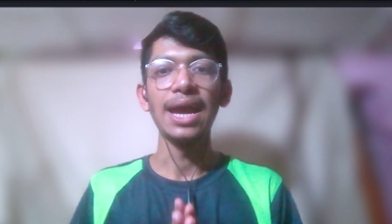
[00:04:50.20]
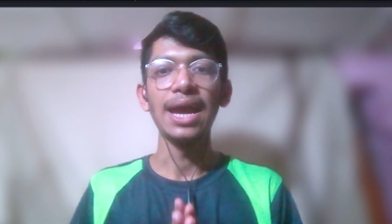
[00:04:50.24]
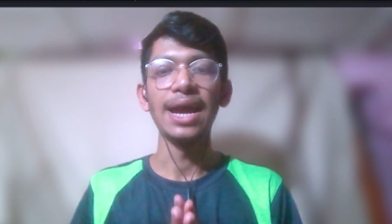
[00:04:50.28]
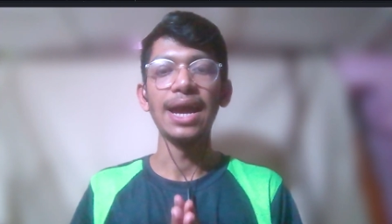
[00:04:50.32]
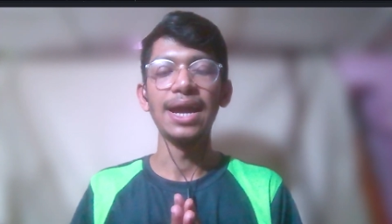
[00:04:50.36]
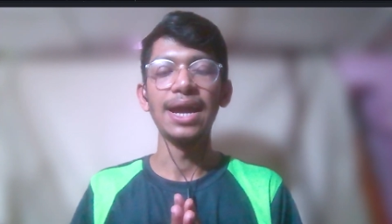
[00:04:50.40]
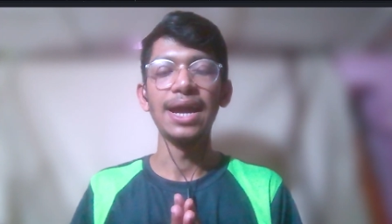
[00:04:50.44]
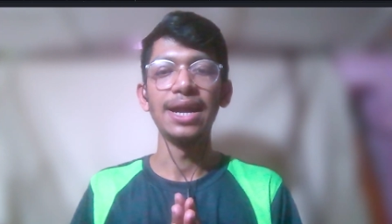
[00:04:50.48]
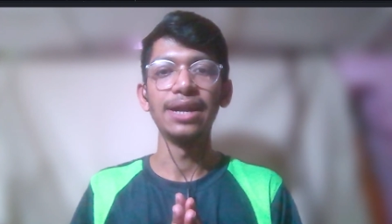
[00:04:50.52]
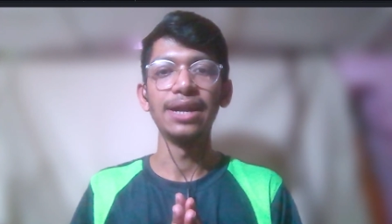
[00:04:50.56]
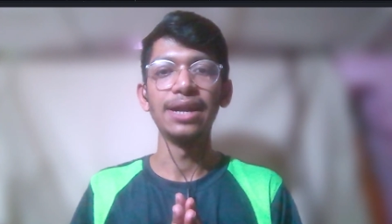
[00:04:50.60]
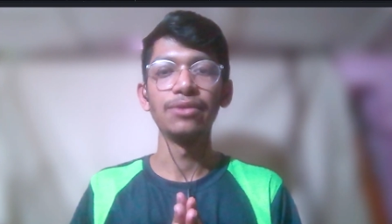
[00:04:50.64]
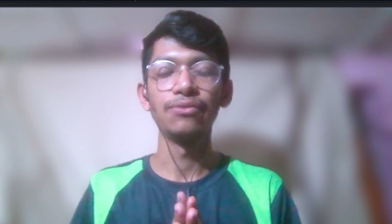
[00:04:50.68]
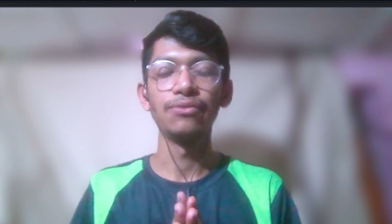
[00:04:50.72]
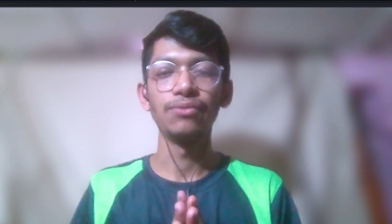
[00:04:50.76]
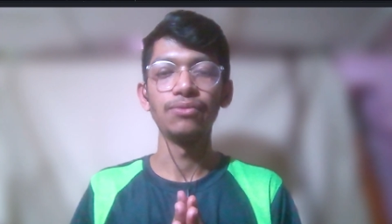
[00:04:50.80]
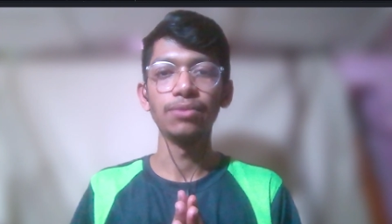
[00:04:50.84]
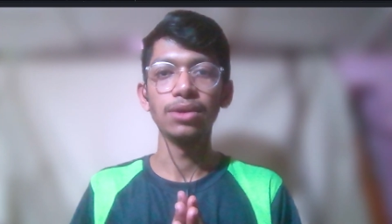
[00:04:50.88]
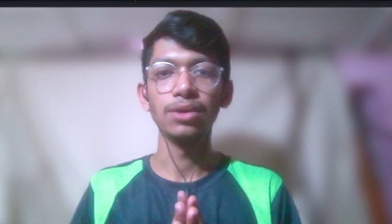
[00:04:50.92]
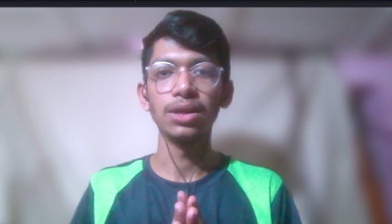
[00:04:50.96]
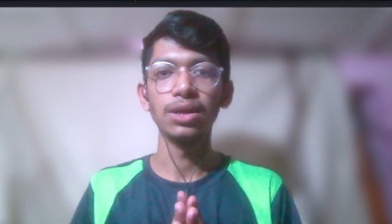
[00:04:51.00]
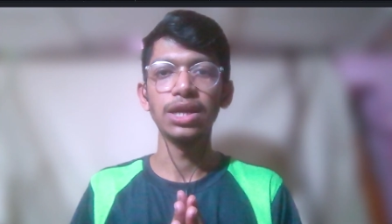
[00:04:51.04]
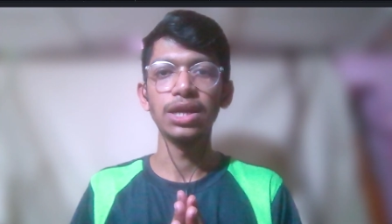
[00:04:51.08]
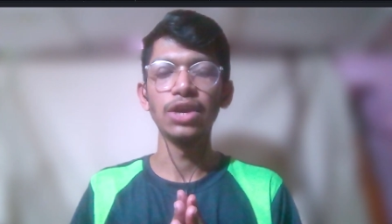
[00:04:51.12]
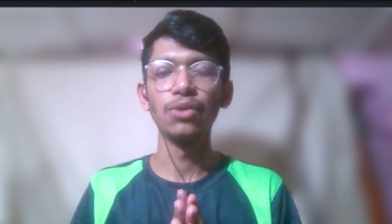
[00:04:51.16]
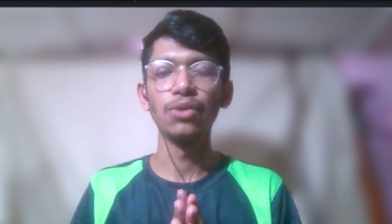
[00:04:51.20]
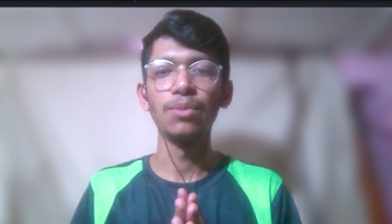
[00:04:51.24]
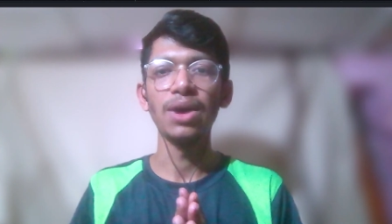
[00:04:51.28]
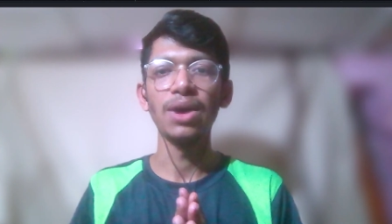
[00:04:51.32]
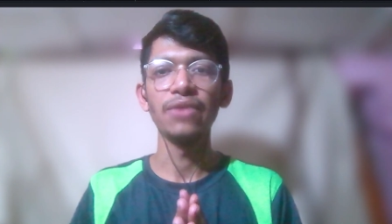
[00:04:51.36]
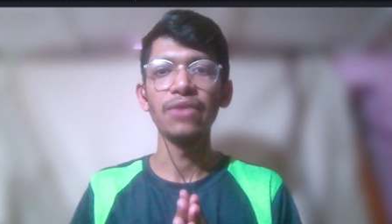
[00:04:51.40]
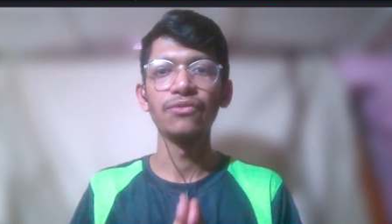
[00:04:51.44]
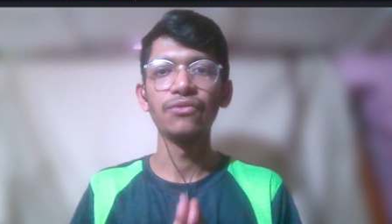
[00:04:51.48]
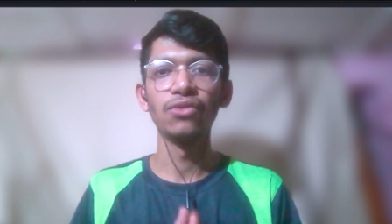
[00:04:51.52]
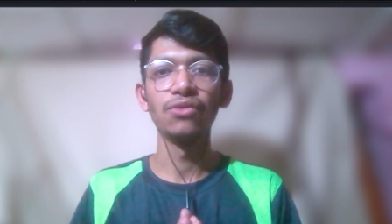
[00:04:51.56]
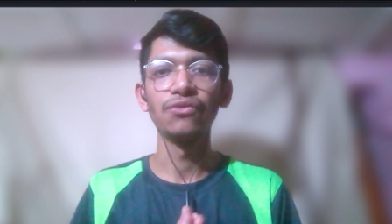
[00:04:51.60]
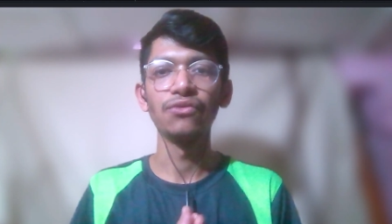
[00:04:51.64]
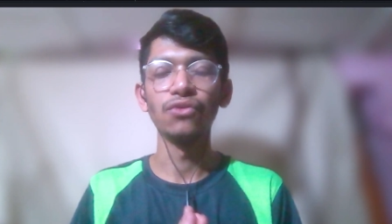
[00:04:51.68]
And give
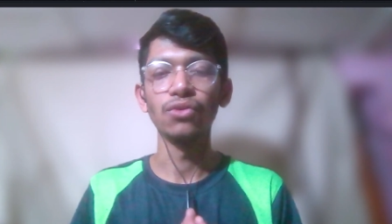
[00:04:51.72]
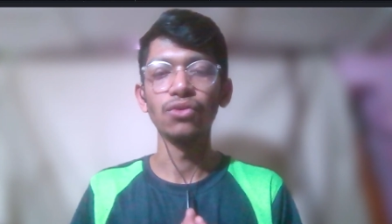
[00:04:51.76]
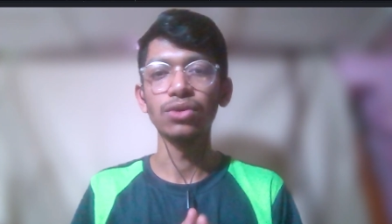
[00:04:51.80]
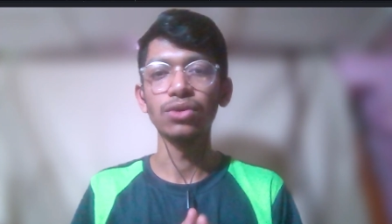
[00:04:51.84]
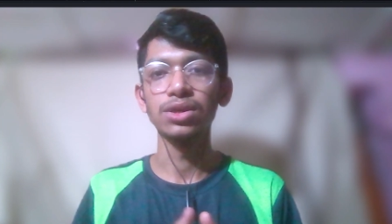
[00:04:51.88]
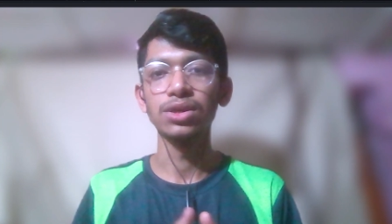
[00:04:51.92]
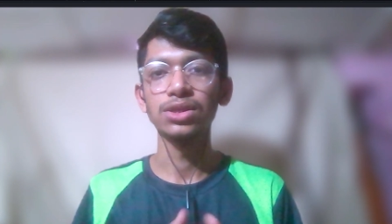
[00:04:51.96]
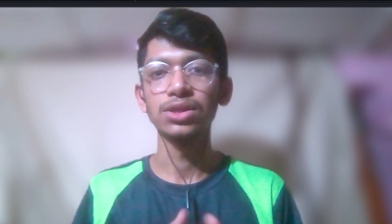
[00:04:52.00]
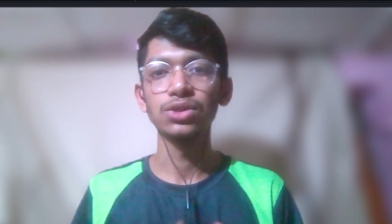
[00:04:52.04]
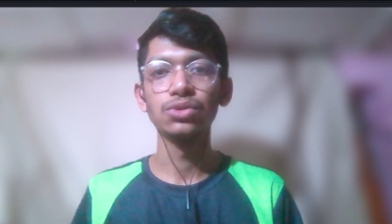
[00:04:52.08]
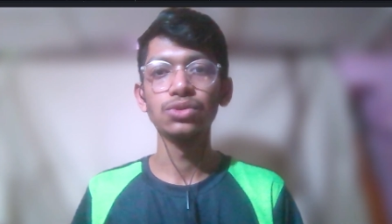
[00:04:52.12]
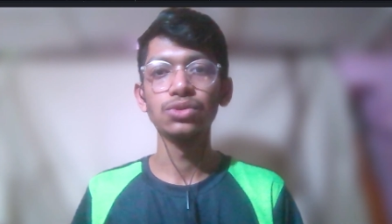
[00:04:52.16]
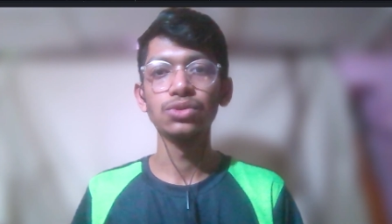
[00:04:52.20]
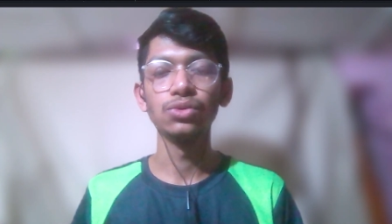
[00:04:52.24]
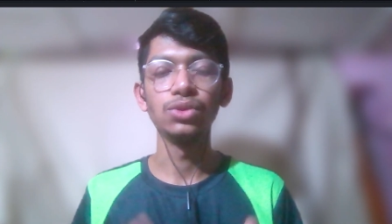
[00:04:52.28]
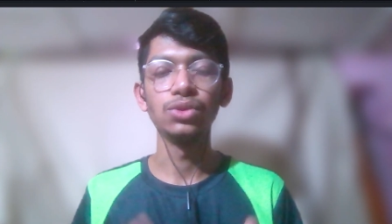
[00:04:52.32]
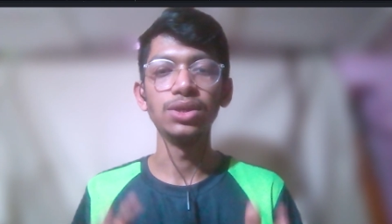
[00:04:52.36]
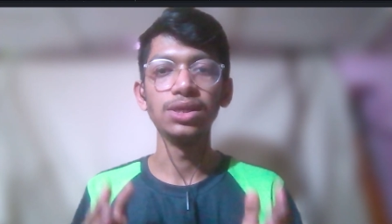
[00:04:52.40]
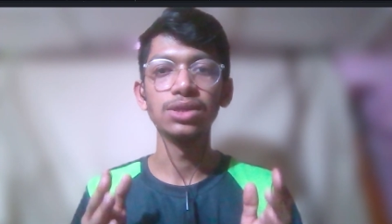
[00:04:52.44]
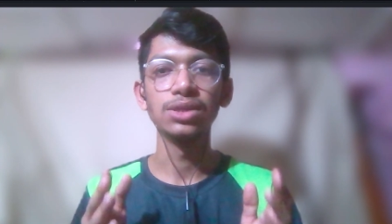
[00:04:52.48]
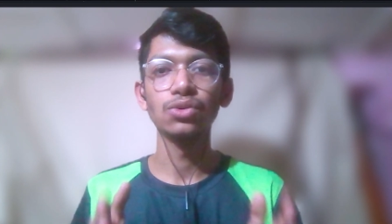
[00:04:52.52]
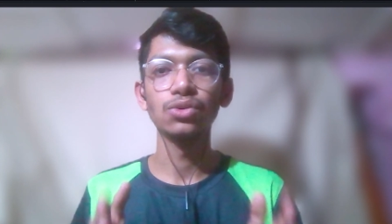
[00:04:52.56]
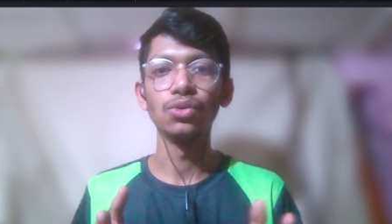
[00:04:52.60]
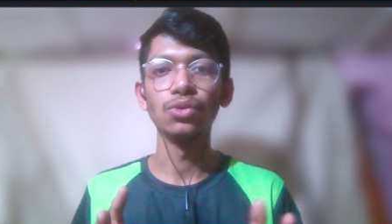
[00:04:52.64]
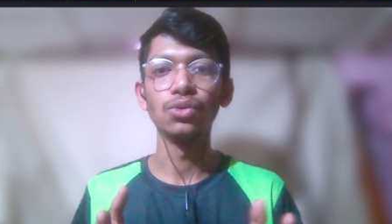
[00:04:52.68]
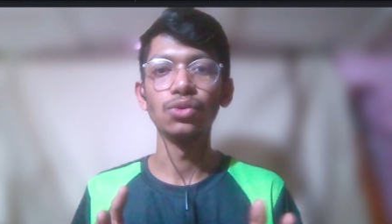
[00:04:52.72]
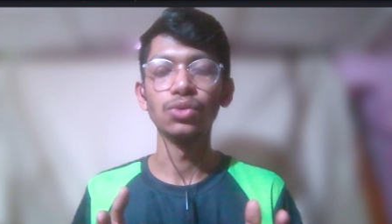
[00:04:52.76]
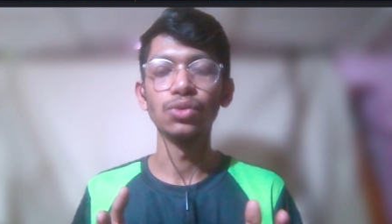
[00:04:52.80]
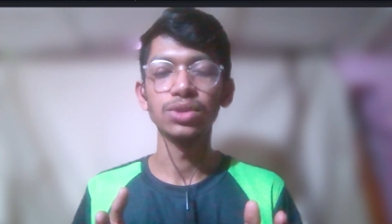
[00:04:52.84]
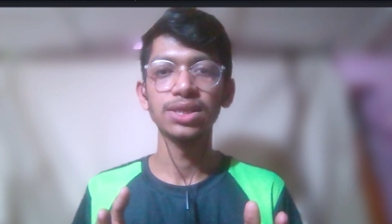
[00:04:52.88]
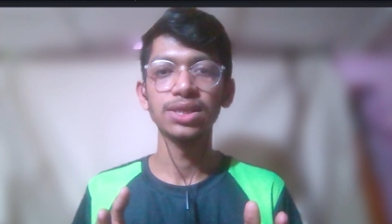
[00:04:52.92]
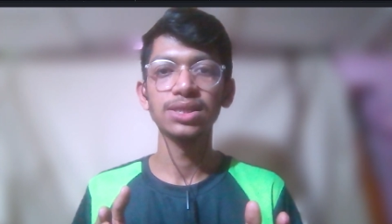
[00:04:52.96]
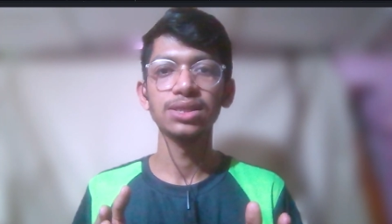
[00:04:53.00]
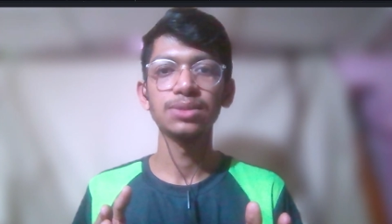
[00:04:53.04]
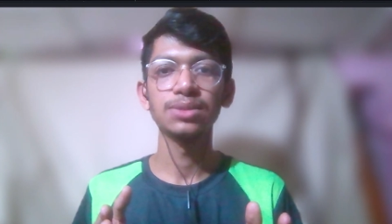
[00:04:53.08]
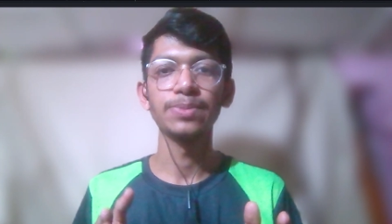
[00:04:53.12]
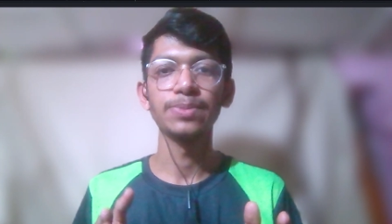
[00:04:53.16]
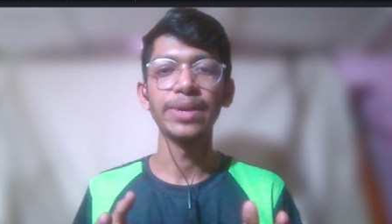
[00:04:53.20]
my full focus to these
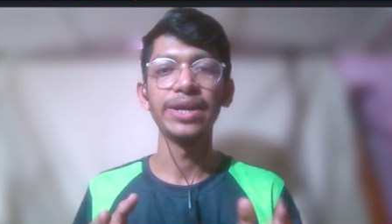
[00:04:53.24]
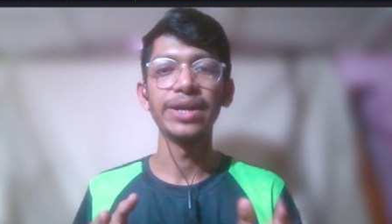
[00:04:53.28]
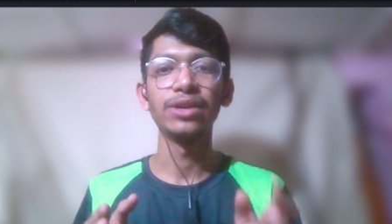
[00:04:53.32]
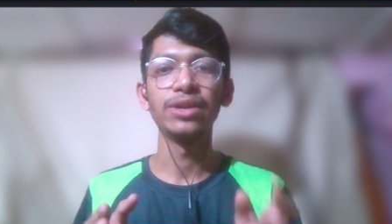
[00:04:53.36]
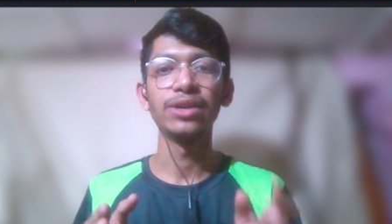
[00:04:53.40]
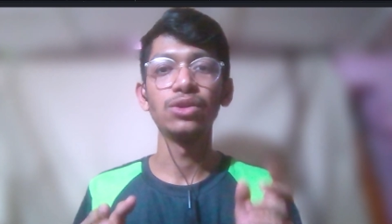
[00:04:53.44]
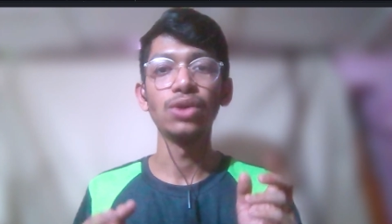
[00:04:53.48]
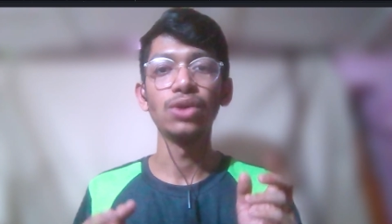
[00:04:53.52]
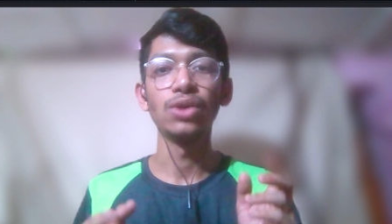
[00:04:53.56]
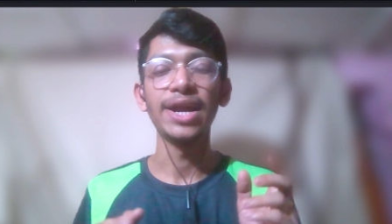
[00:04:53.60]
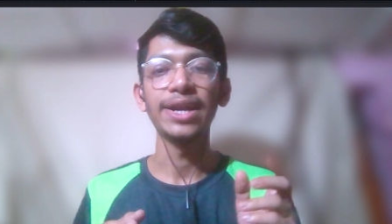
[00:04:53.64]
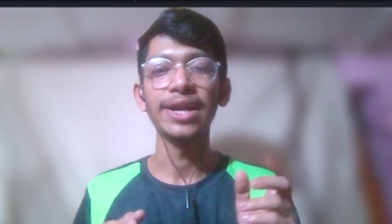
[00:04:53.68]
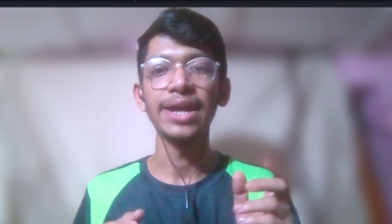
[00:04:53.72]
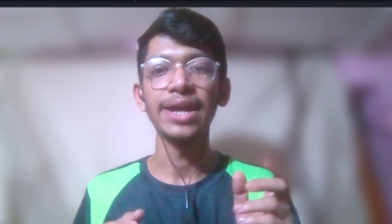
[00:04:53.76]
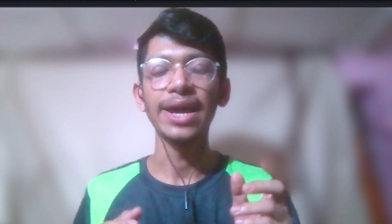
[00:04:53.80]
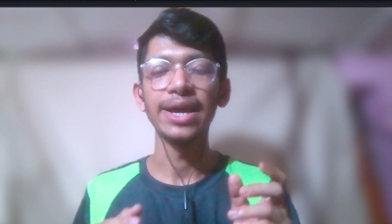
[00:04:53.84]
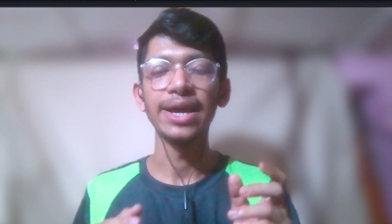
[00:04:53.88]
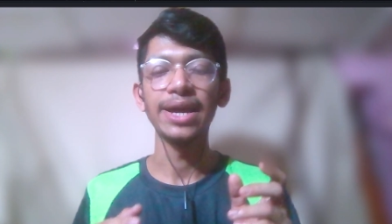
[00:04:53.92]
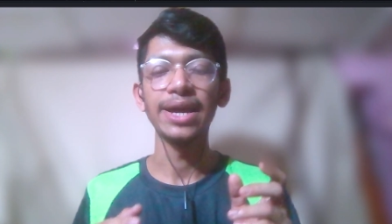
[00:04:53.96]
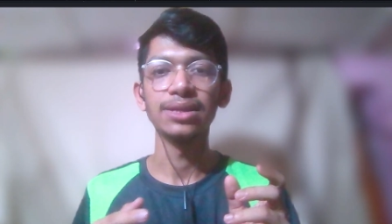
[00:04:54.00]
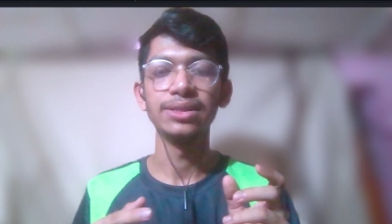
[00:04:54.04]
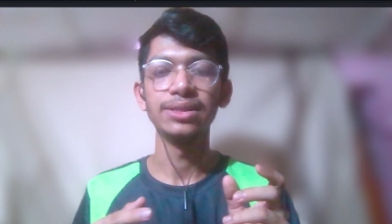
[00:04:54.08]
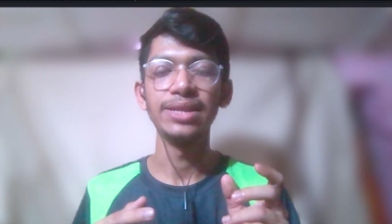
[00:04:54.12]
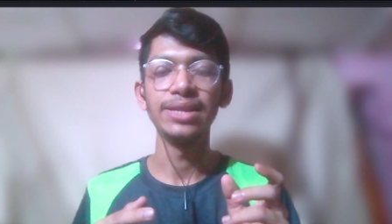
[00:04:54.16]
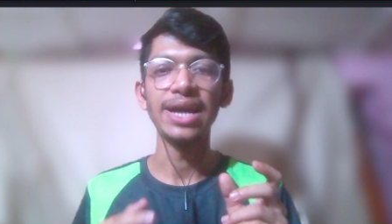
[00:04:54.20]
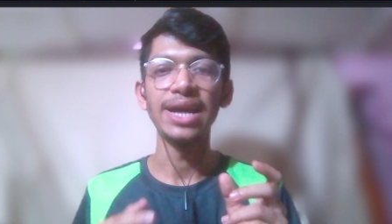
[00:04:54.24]
courses, spend that uh,